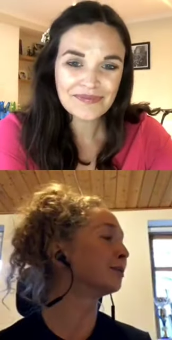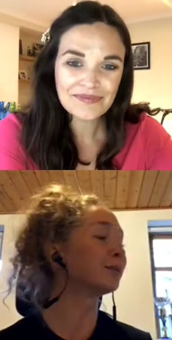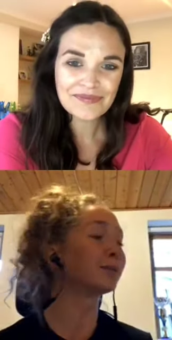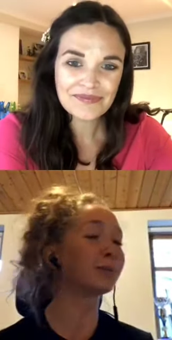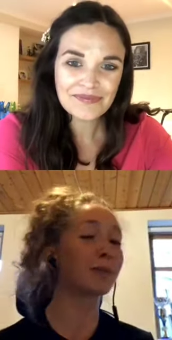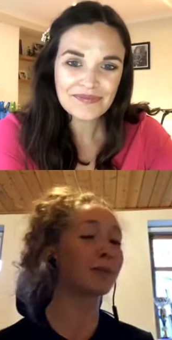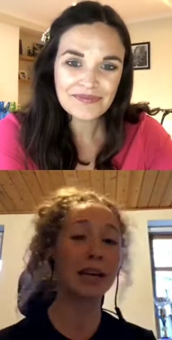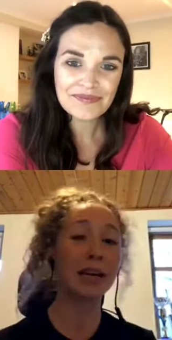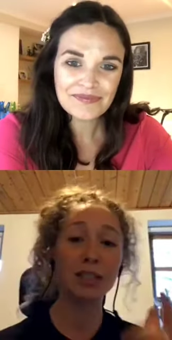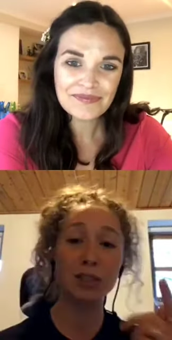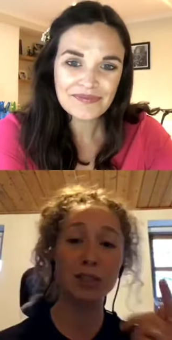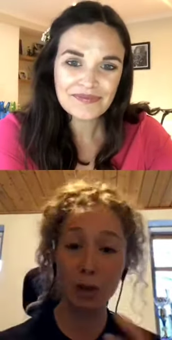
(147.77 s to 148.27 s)

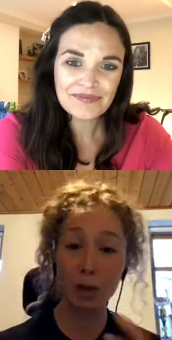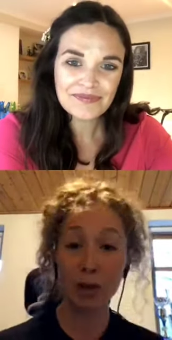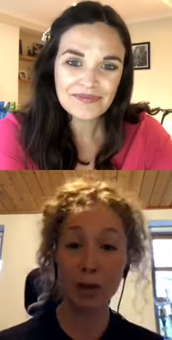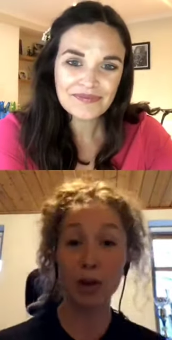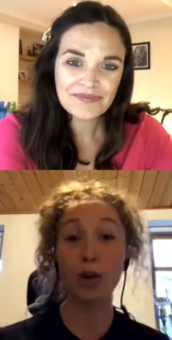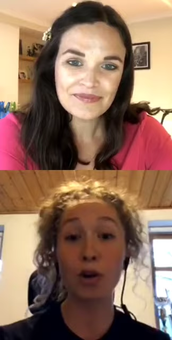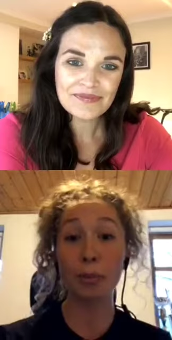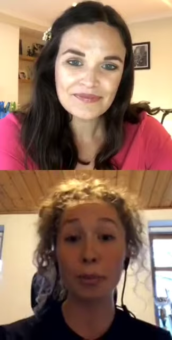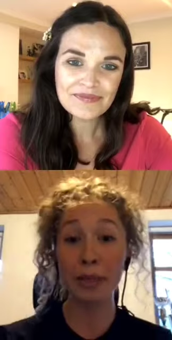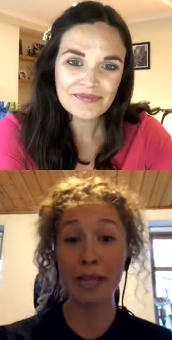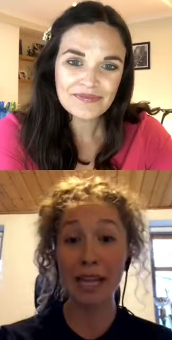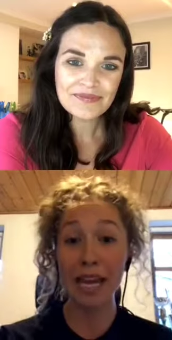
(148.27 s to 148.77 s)
Speaker 1: So normally
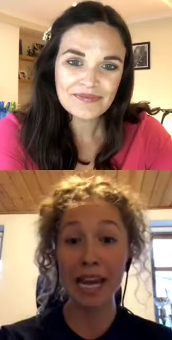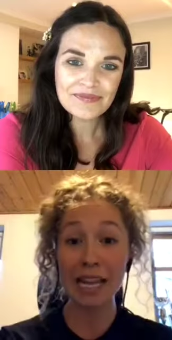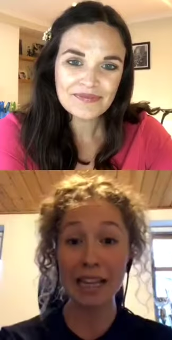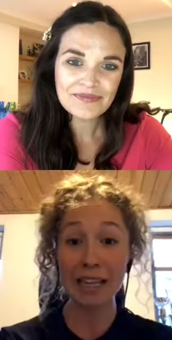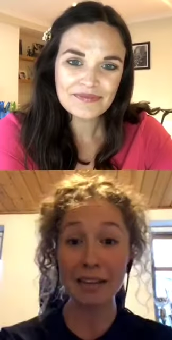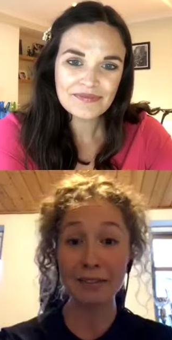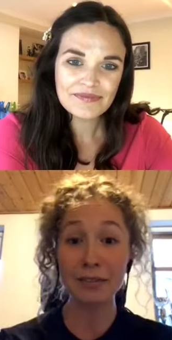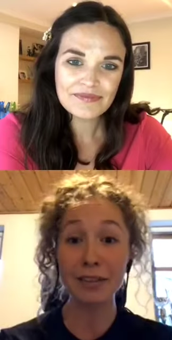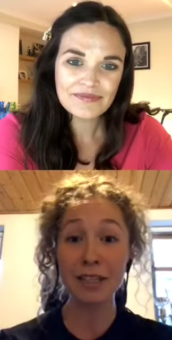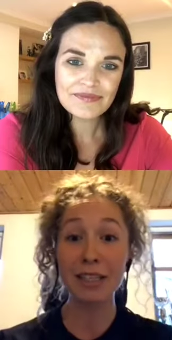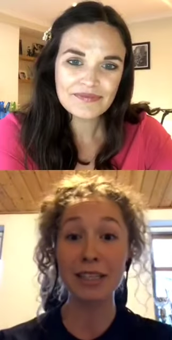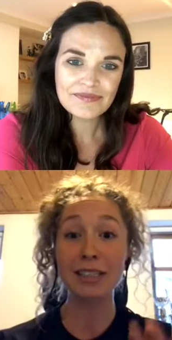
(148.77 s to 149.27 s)
I live
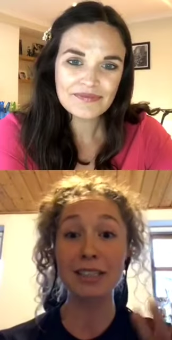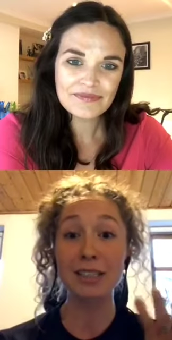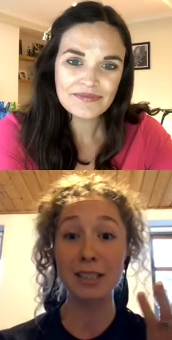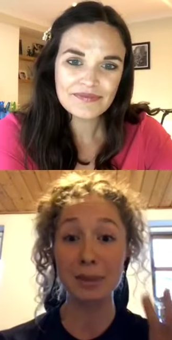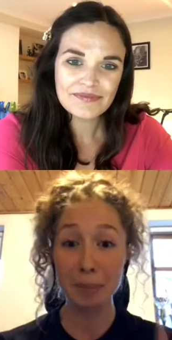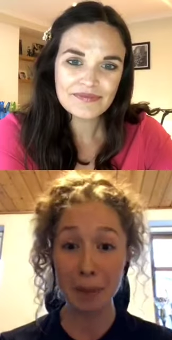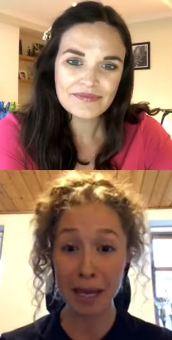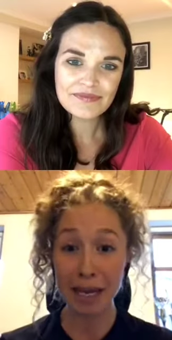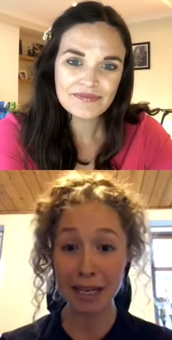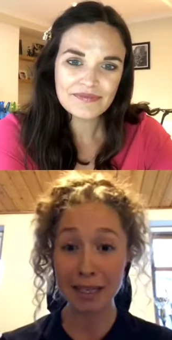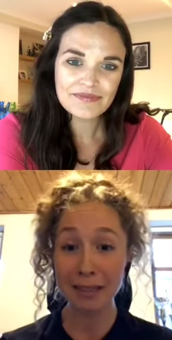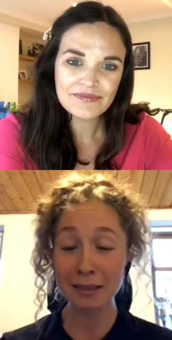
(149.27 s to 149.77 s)
in
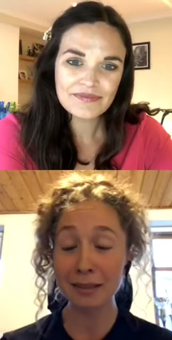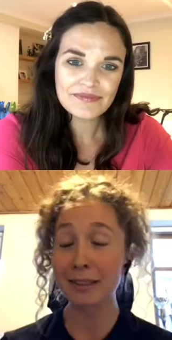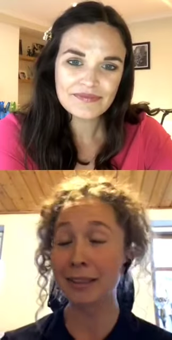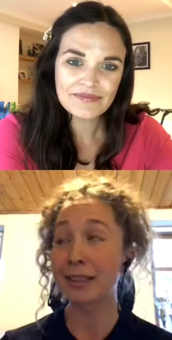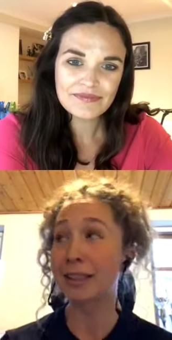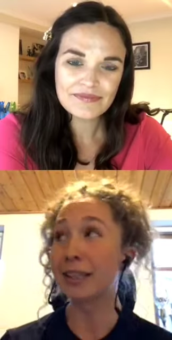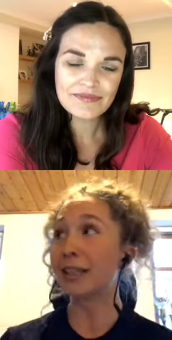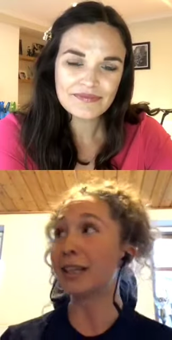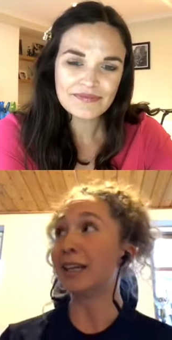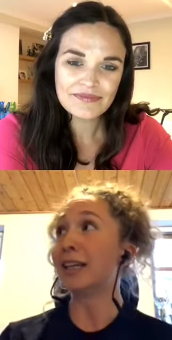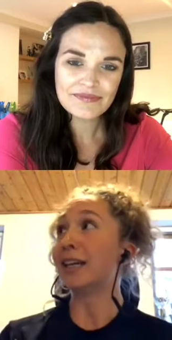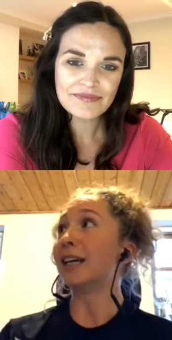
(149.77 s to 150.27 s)
Spain,
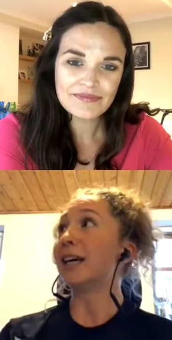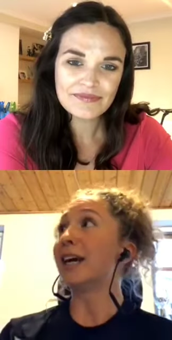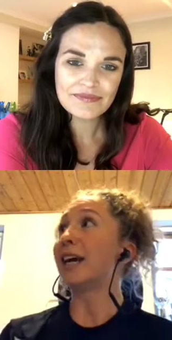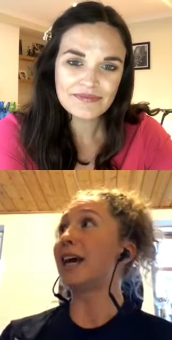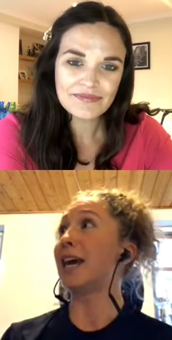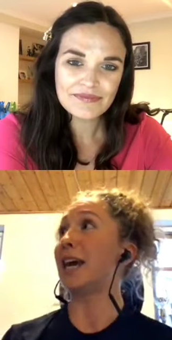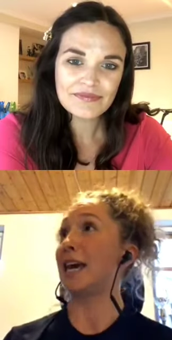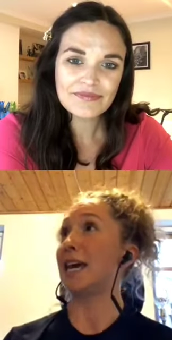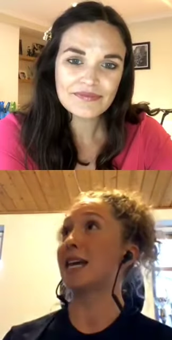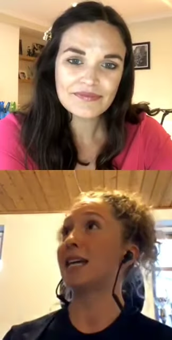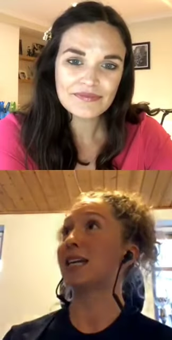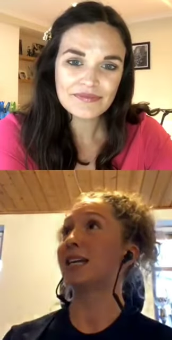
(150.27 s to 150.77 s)

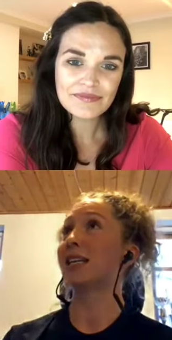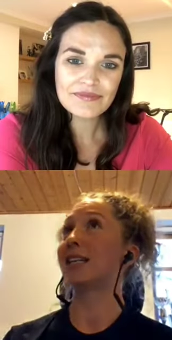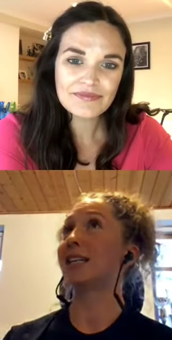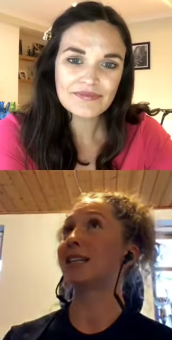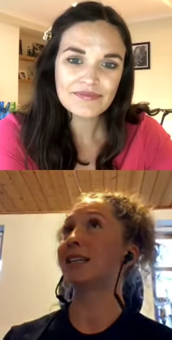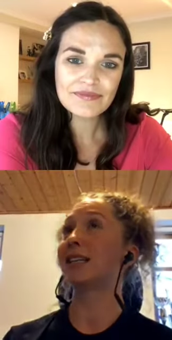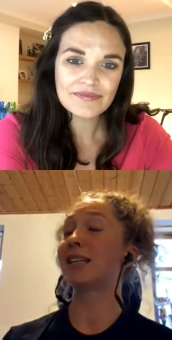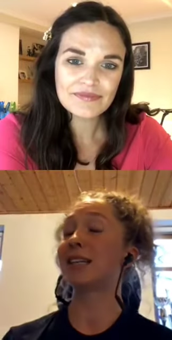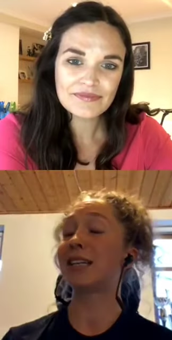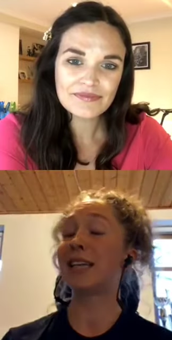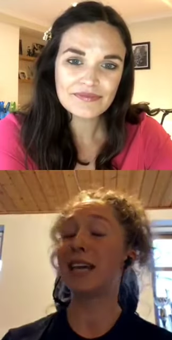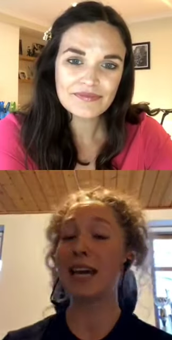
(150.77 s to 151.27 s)
and
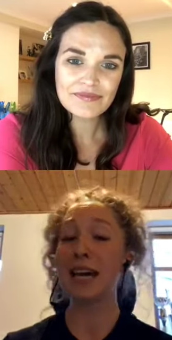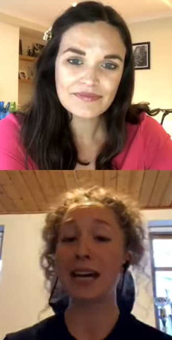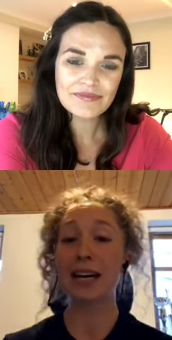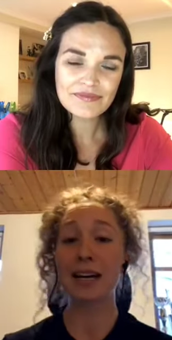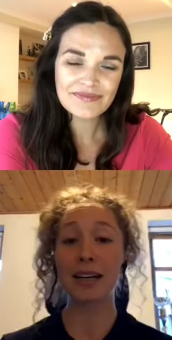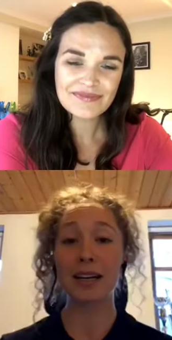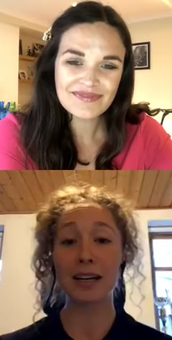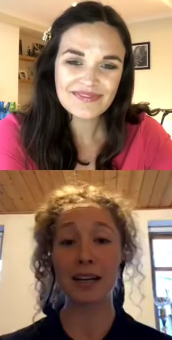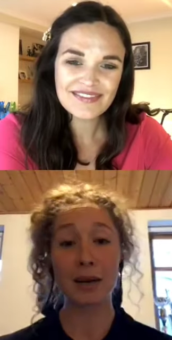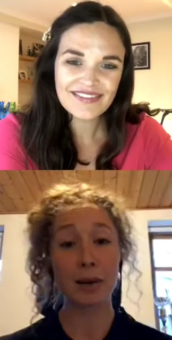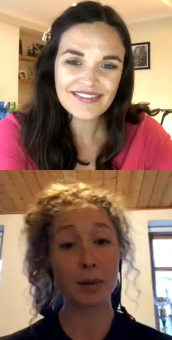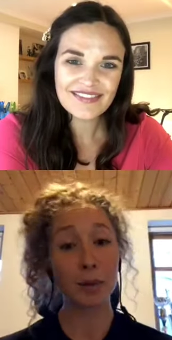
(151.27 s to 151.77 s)
yeah,
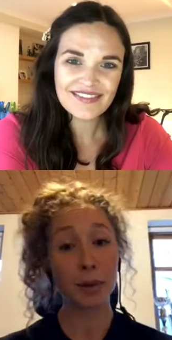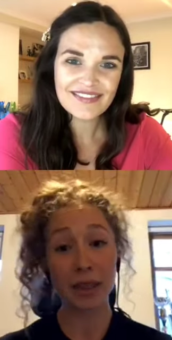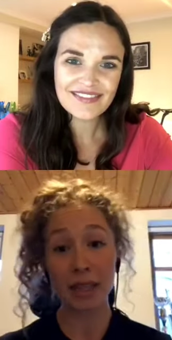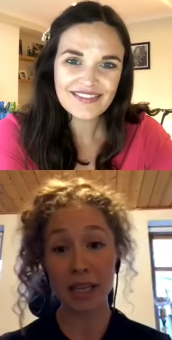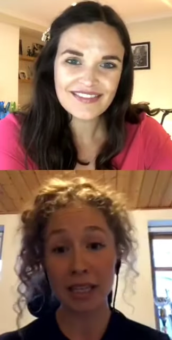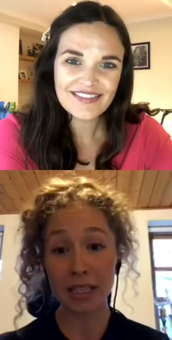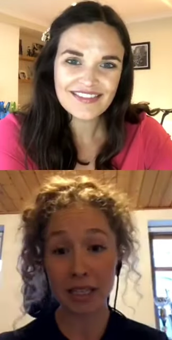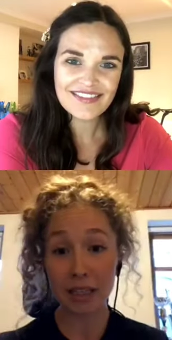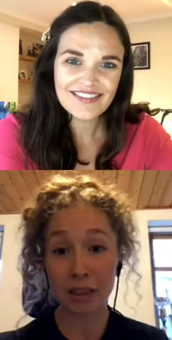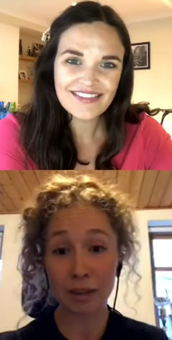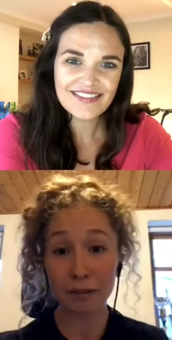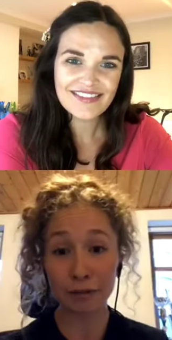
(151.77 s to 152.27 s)
when they did the
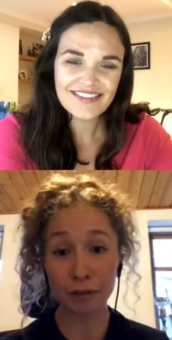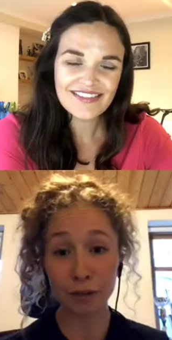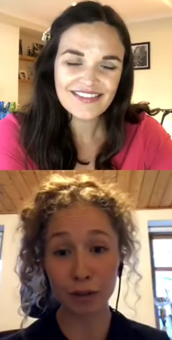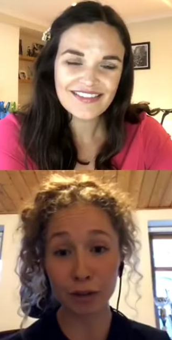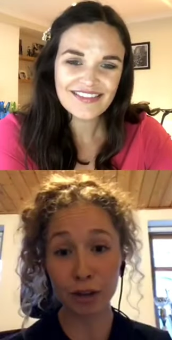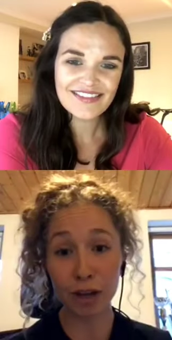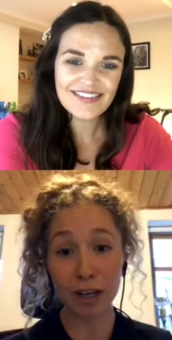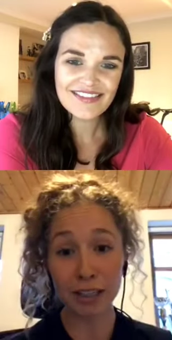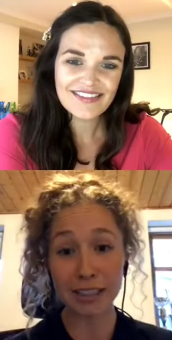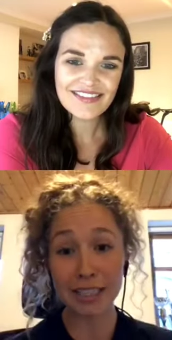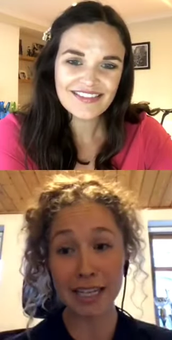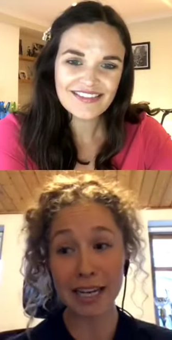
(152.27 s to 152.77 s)
full
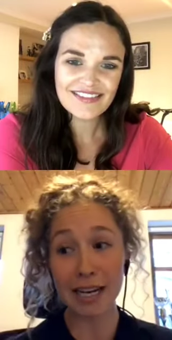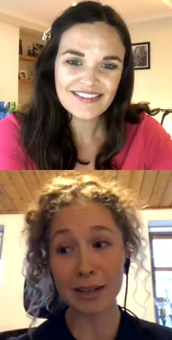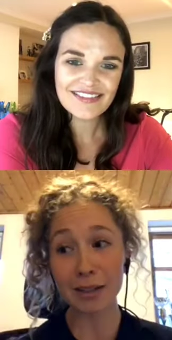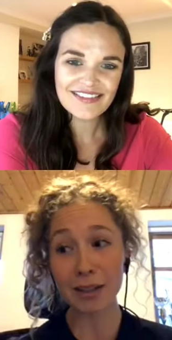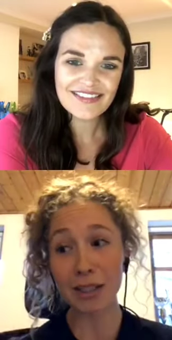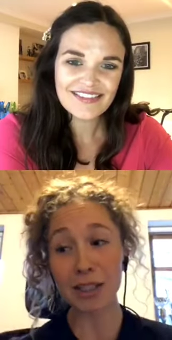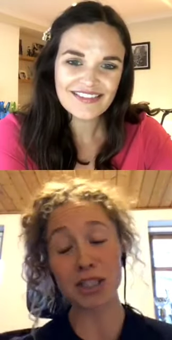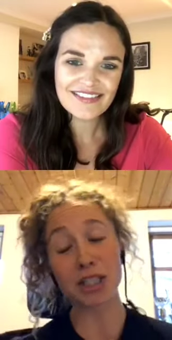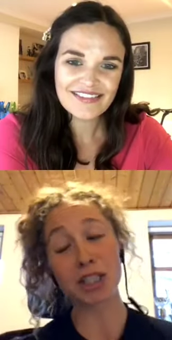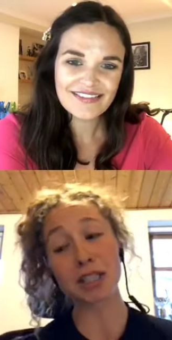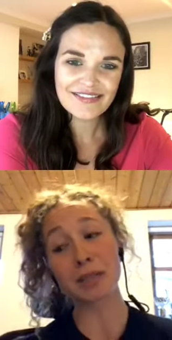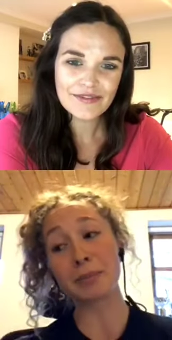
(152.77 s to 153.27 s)
lockdown, it just
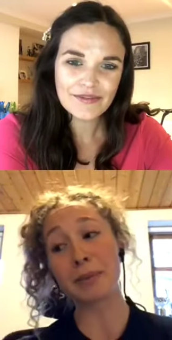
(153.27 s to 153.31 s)
made